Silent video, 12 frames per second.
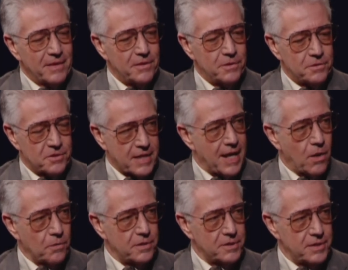to
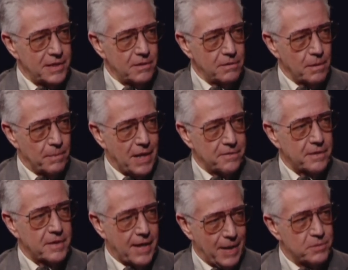scout to see about the
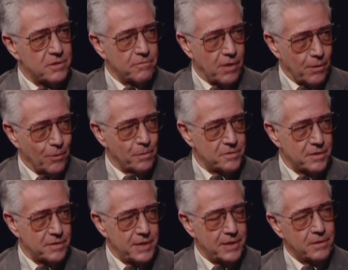types of homes that
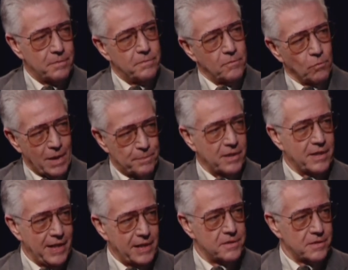he could
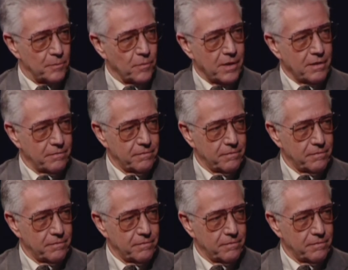replicate somewhere